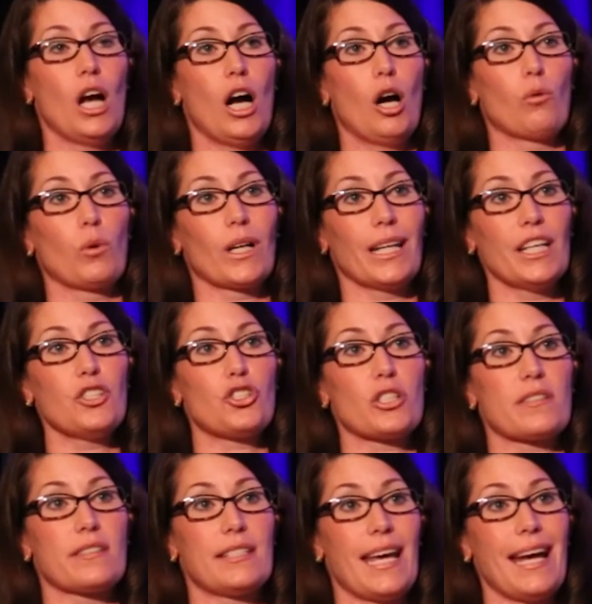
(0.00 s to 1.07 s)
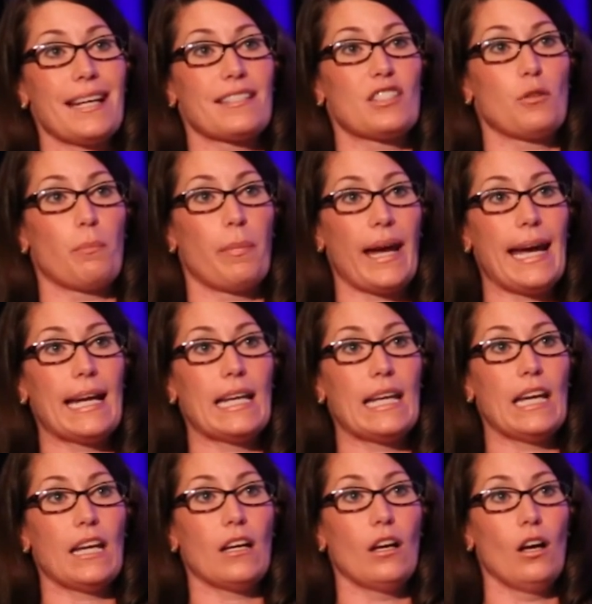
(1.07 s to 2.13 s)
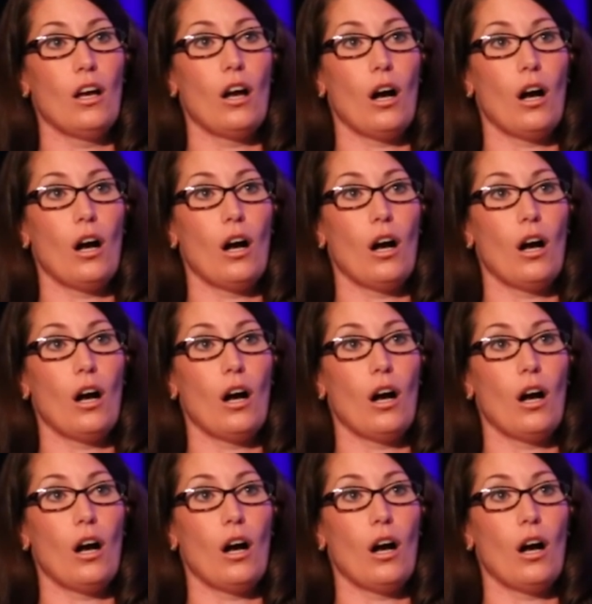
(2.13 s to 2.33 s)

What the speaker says: a religious test banning